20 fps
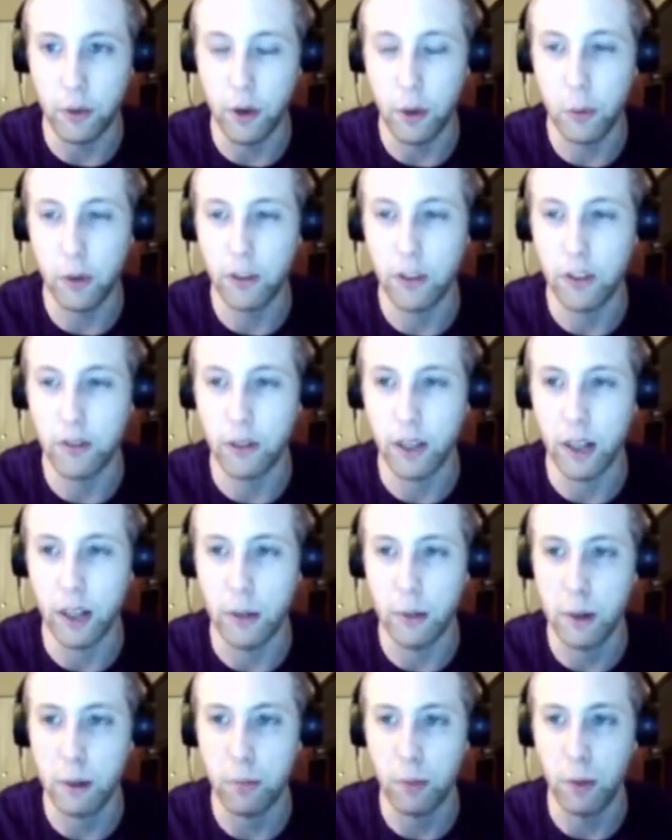one's ever
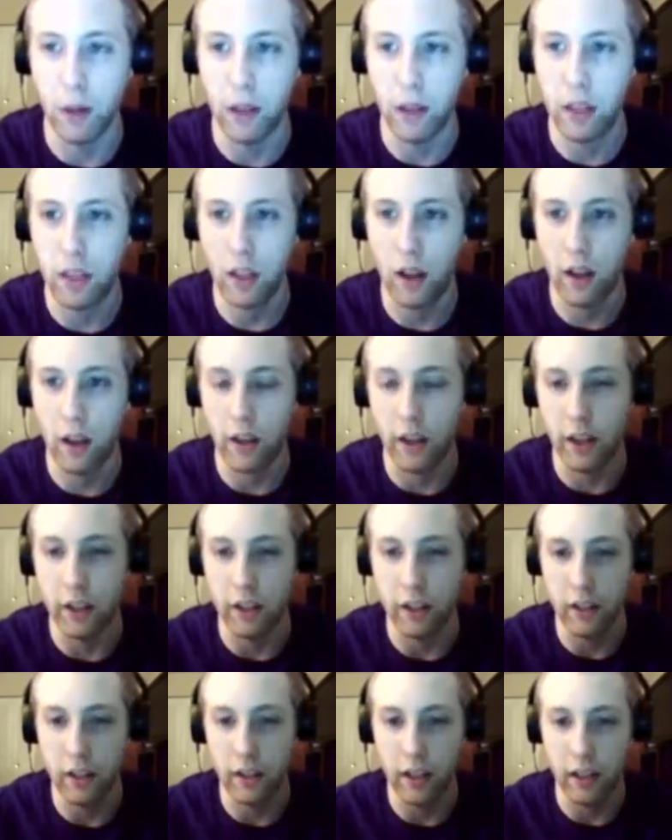come up with an
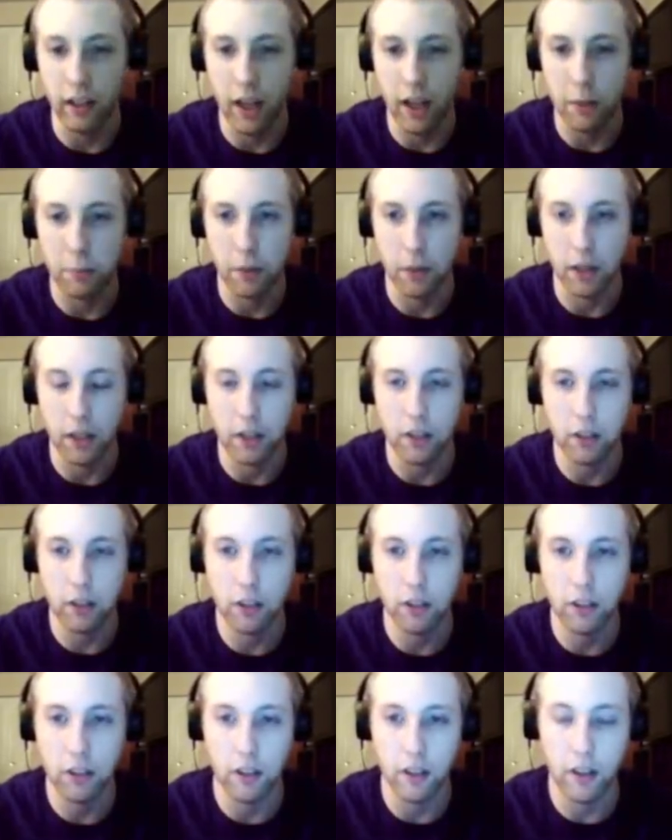idea like that, but
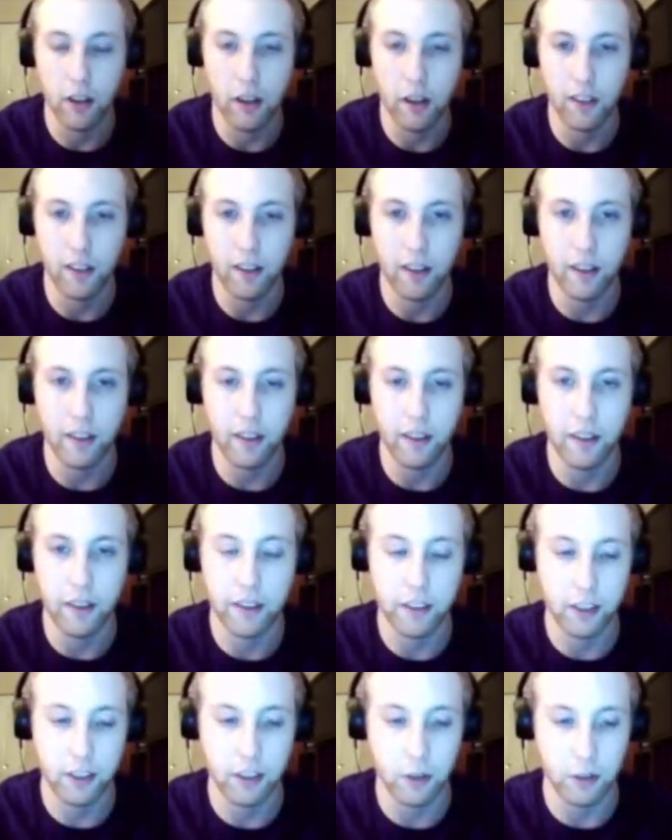it's
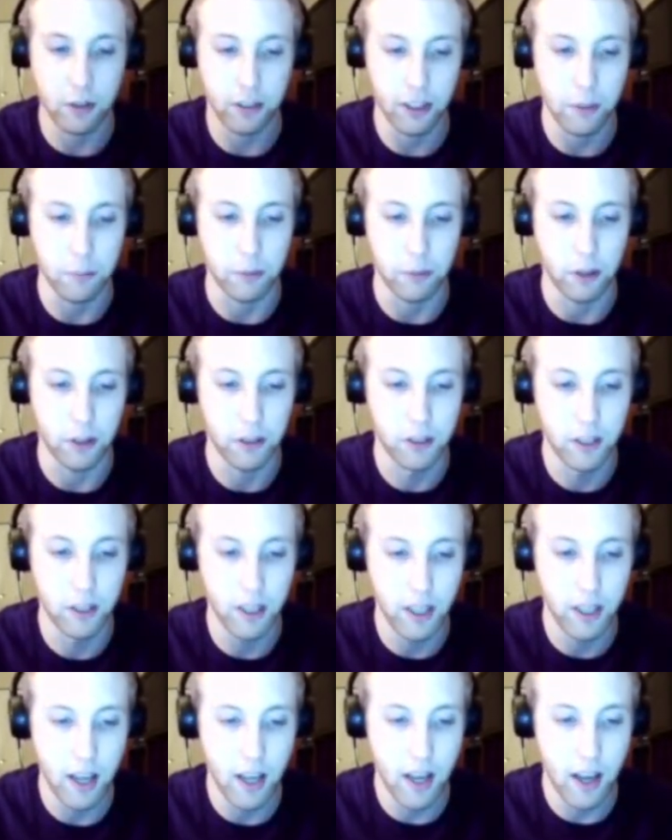so simple.
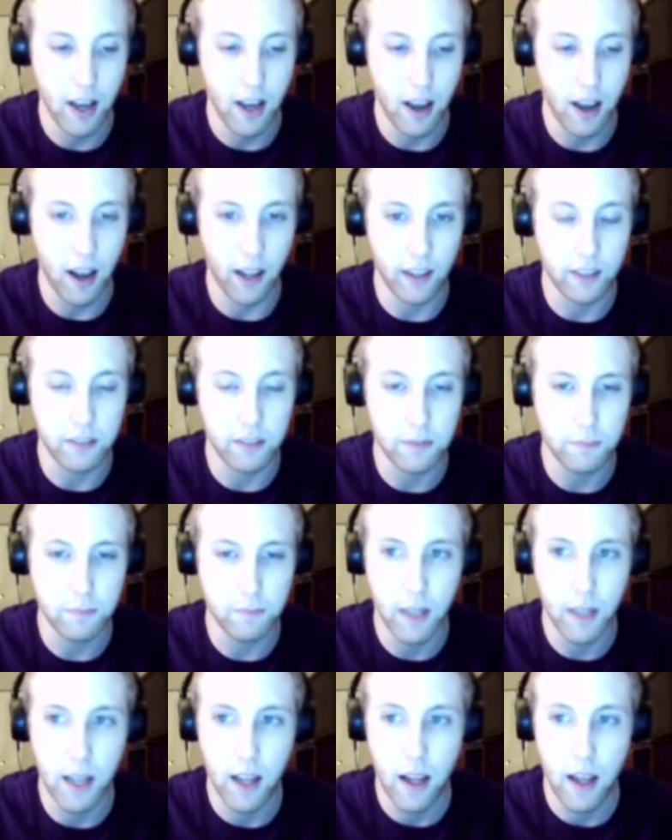And
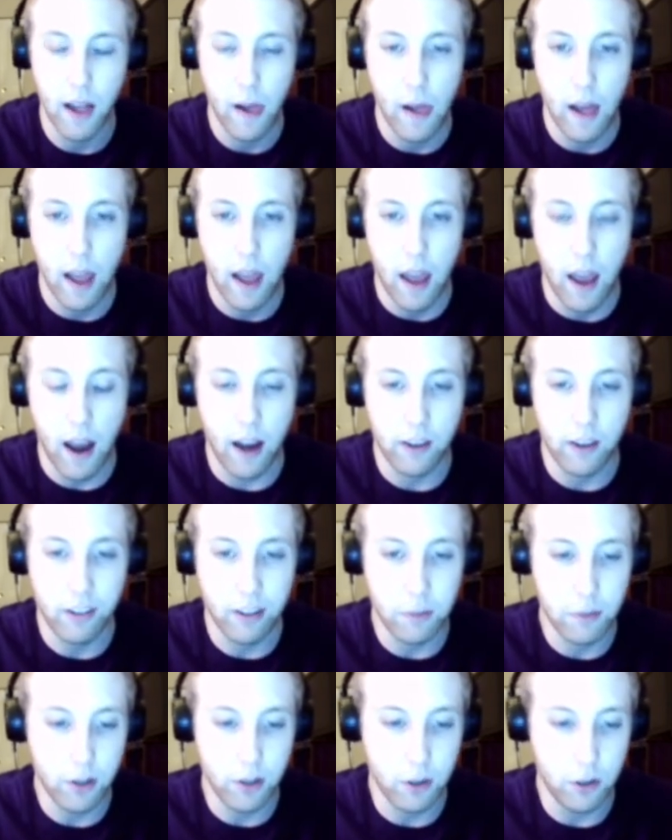as
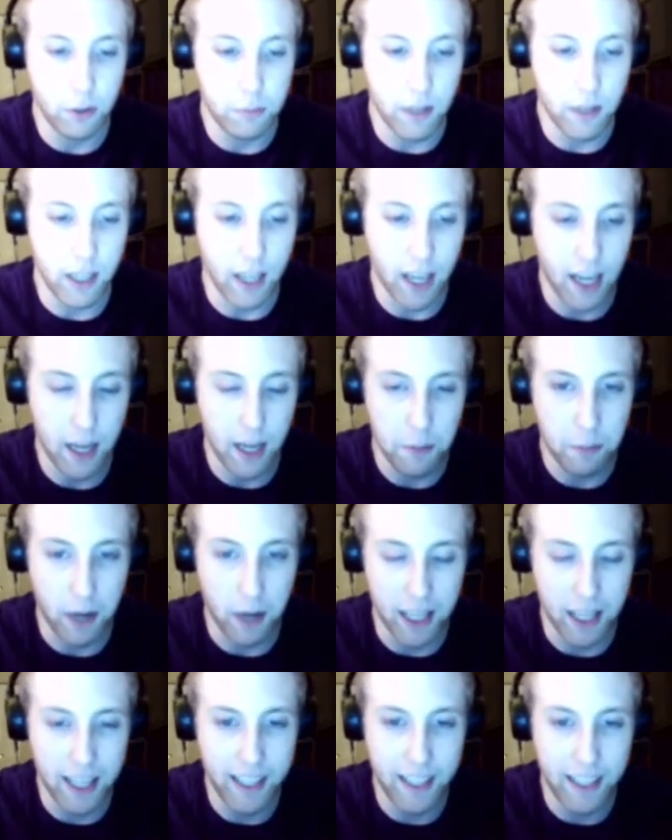someone who's been hit
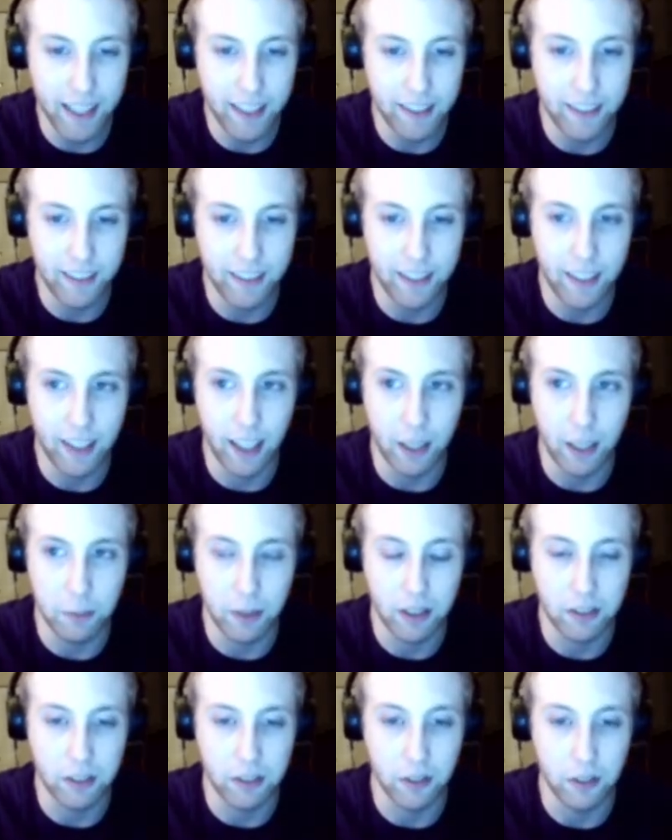by heat-seeking
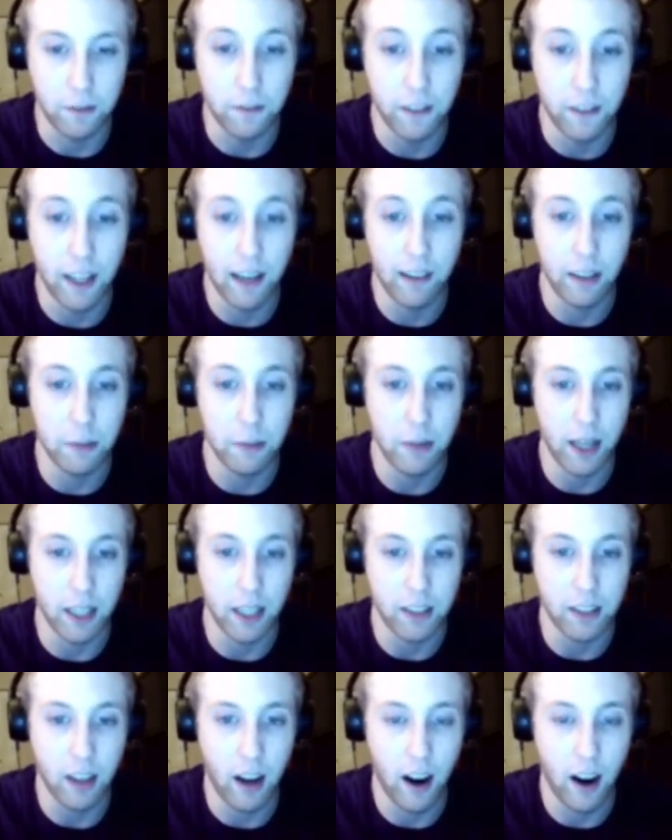missiles very many
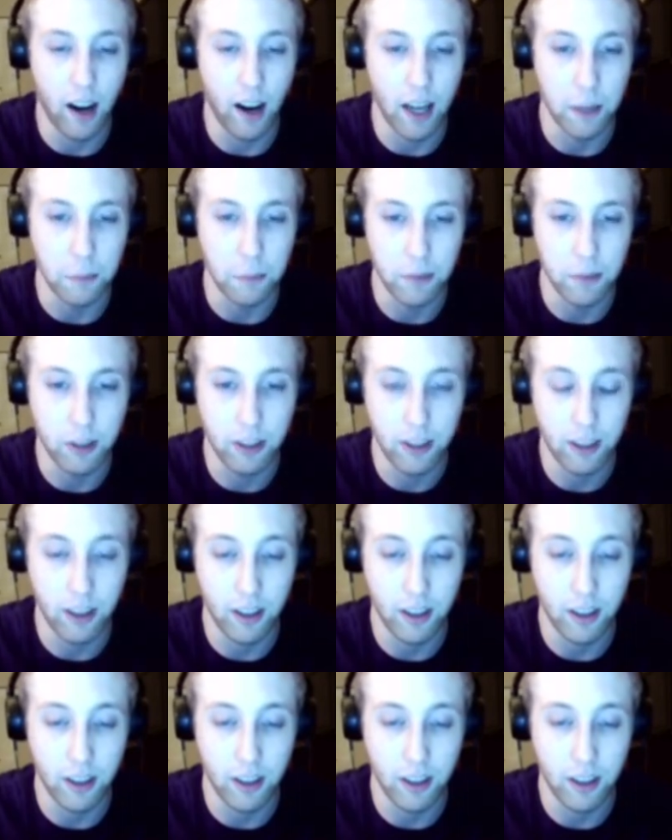times,